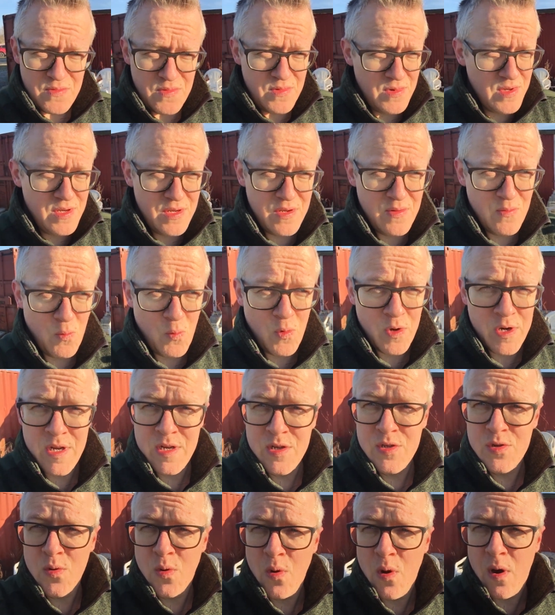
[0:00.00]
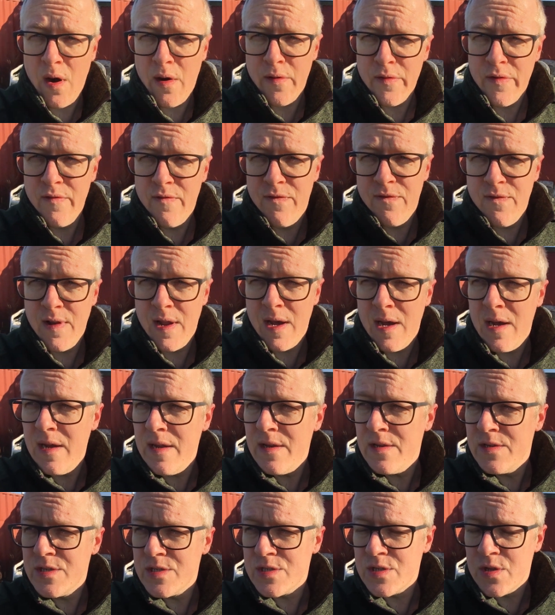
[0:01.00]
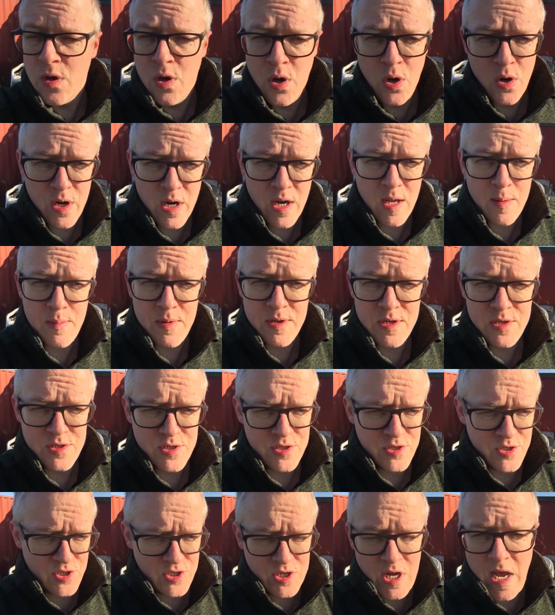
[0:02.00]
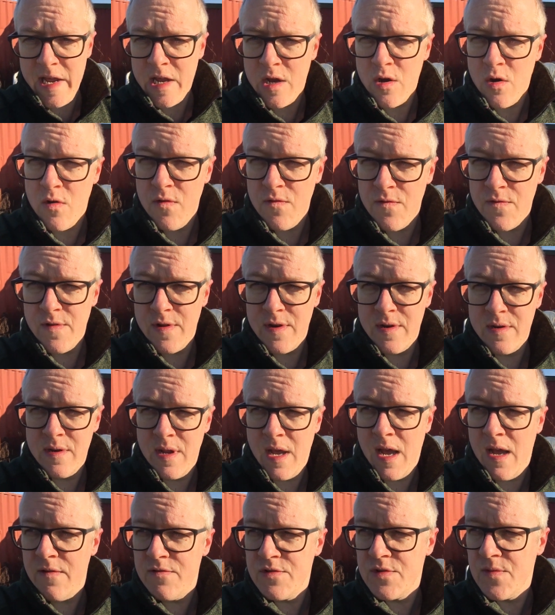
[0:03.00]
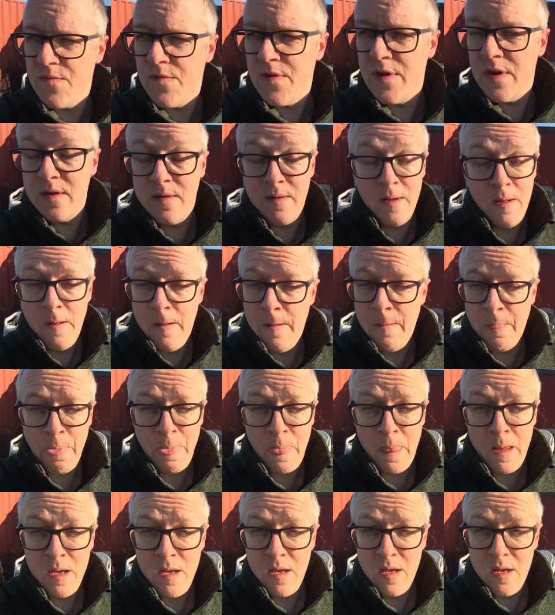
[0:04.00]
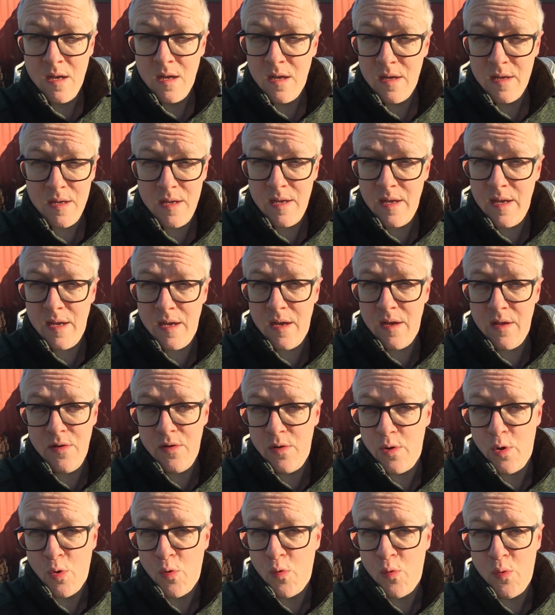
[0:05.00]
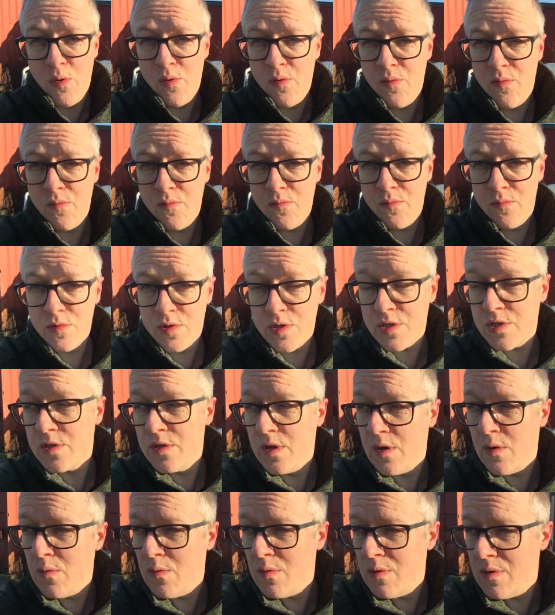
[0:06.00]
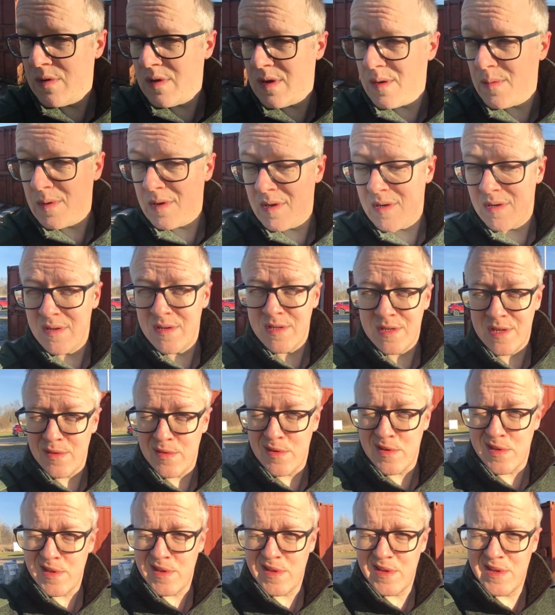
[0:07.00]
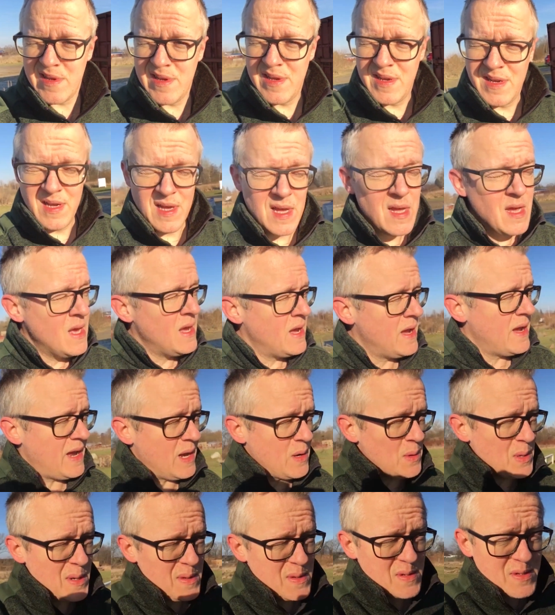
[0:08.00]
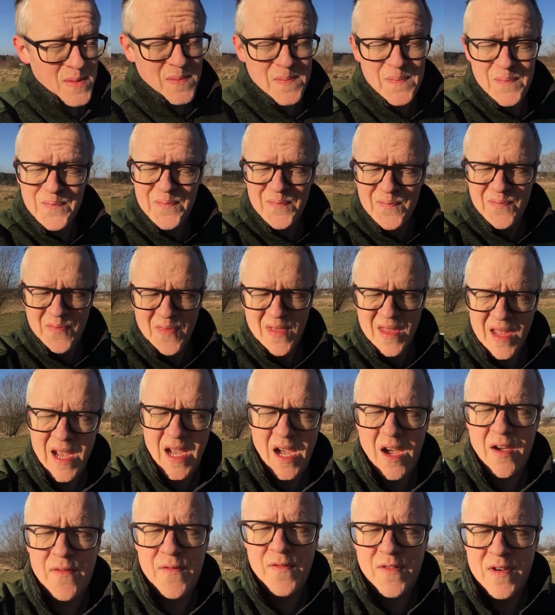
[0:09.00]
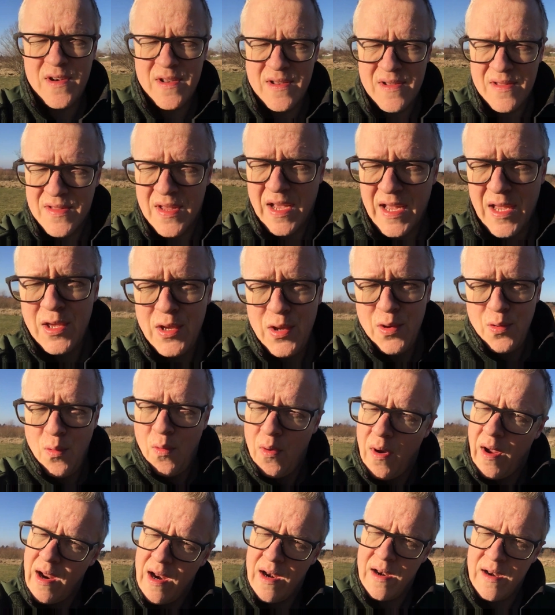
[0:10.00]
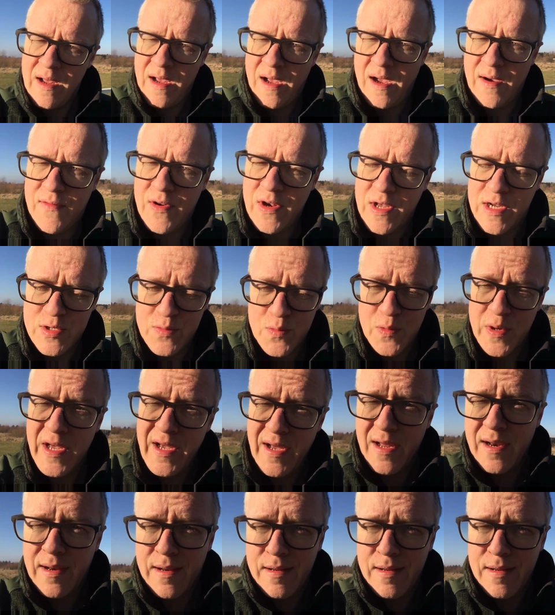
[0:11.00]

wanting to go out and fly and just hook it up and just take off and have some fun, no, just no. I mean, seriously. Anyways, have fun, thank you, and have a nice weekend.